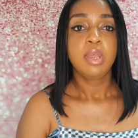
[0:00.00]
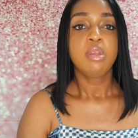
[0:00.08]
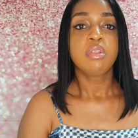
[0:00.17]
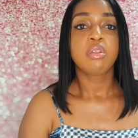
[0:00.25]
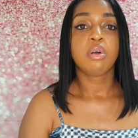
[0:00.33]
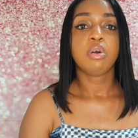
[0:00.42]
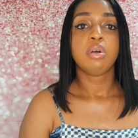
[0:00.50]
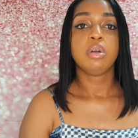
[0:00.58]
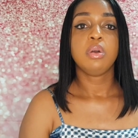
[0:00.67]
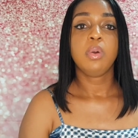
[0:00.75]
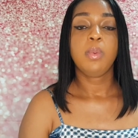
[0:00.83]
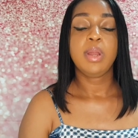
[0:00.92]
So
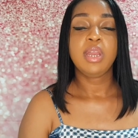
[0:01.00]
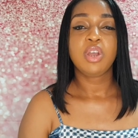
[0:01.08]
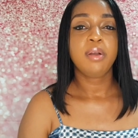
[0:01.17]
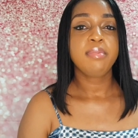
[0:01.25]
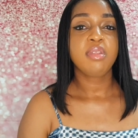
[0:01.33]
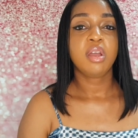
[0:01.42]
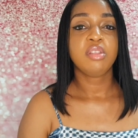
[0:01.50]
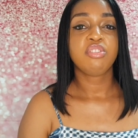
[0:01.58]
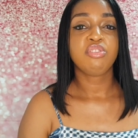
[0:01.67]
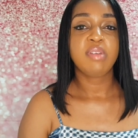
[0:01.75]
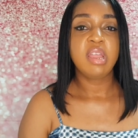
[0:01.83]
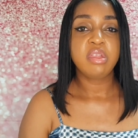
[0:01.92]
when it comes down to
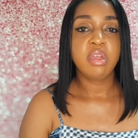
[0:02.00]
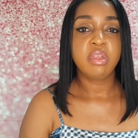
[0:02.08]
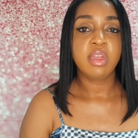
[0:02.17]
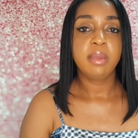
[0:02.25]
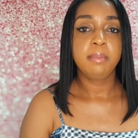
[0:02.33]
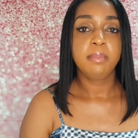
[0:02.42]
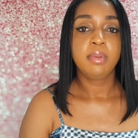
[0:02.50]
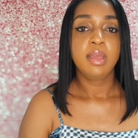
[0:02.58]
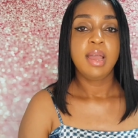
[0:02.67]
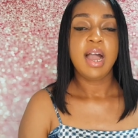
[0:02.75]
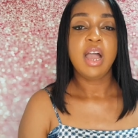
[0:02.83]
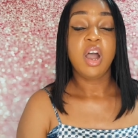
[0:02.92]
racism,
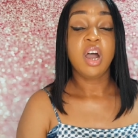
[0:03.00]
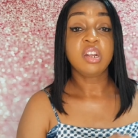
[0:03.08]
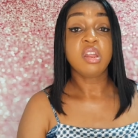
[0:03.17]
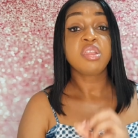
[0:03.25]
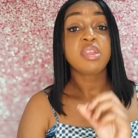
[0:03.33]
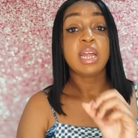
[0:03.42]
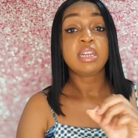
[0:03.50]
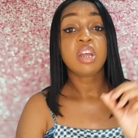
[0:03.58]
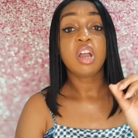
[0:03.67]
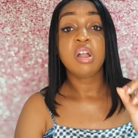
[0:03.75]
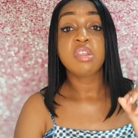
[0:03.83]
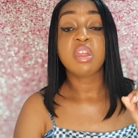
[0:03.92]
I understand the
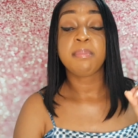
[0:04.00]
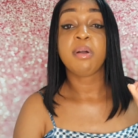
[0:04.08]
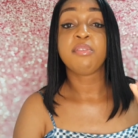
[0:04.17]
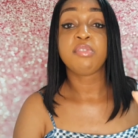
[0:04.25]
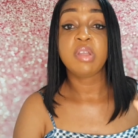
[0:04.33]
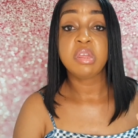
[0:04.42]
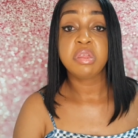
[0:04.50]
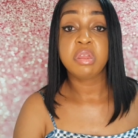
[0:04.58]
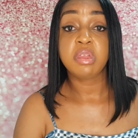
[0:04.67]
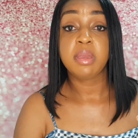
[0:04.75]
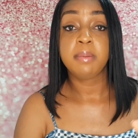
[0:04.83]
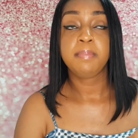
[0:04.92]
concept of
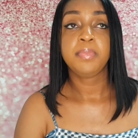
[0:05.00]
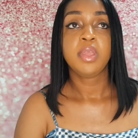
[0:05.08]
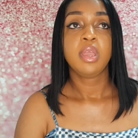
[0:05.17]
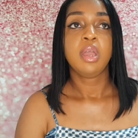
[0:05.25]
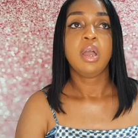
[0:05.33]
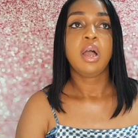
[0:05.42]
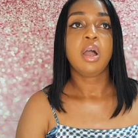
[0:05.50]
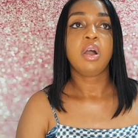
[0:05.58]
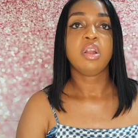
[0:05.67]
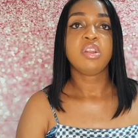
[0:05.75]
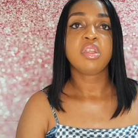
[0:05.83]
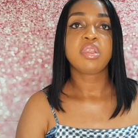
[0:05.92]
racism I
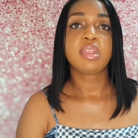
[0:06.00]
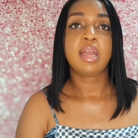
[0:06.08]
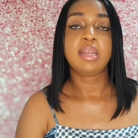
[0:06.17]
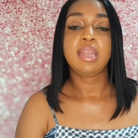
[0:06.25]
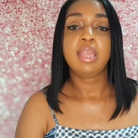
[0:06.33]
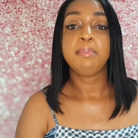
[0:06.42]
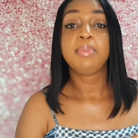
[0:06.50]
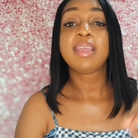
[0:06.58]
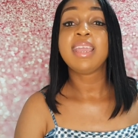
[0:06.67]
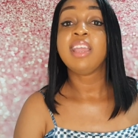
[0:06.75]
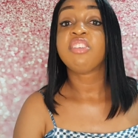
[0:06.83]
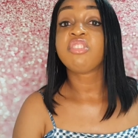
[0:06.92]
understand
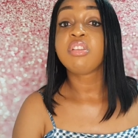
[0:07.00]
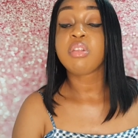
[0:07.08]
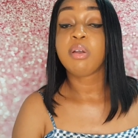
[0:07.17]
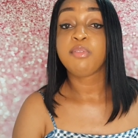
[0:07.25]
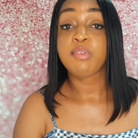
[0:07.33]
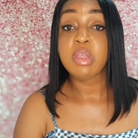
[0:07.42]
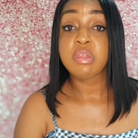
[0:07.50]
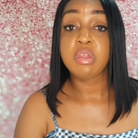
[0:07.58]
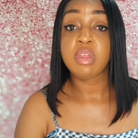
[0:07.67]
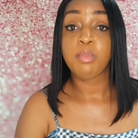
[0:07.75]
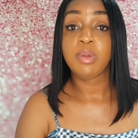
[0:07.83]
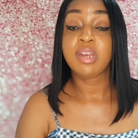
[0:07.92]
implications of
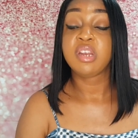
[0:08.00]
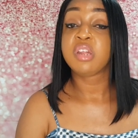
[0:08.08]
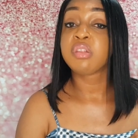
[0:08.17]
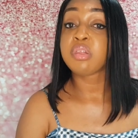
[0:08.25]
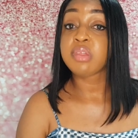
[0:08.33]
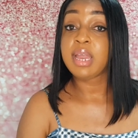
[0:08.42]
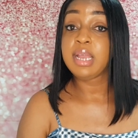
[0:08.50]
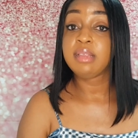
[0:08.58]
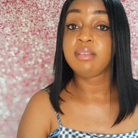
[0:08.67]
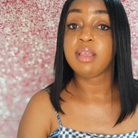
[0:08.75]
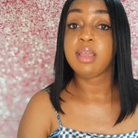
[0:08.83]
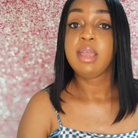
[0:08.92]
racism within a
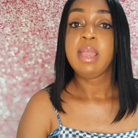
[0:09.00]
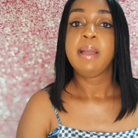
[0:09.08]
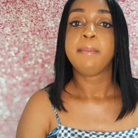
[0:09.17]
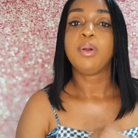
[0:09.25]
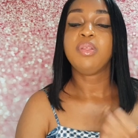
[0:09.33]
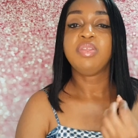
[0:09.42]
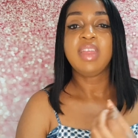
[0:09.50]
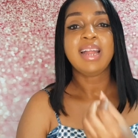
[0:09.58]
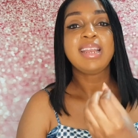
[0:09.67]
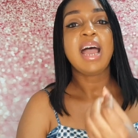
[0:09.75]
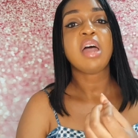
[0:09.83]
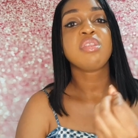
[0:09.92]
society, but that
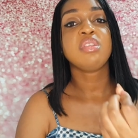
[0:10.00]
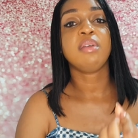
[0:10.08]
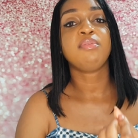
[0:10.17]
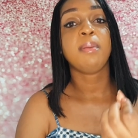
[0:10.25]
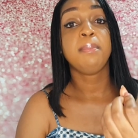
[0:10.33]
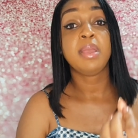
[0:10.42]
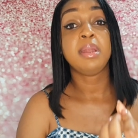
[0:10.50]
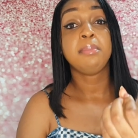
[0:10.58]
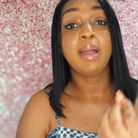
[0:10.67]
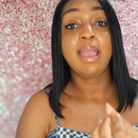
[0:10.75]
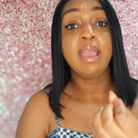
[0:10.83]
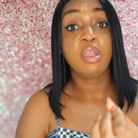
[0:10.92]
has never been
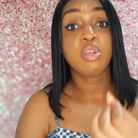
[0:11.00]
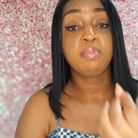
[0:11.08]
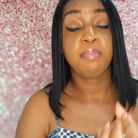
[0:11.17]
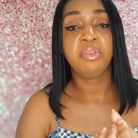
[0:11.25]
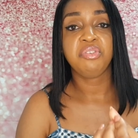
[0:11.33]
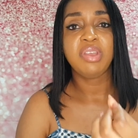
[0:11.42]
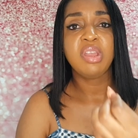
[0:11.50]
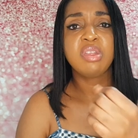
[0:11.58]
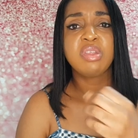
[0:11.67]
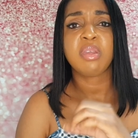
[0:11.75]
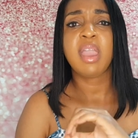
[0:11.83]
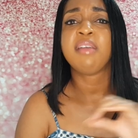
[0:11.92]
my
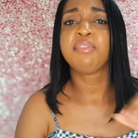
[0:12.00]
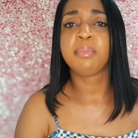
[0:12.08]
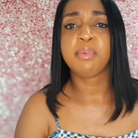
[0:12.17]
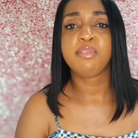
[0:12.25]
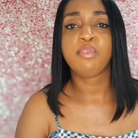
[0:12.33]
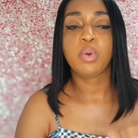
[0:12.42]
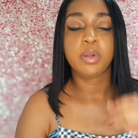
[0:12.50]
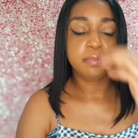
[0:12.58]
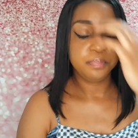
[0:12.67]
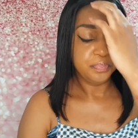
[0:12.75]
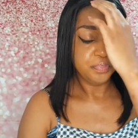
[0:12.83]
experience ever before.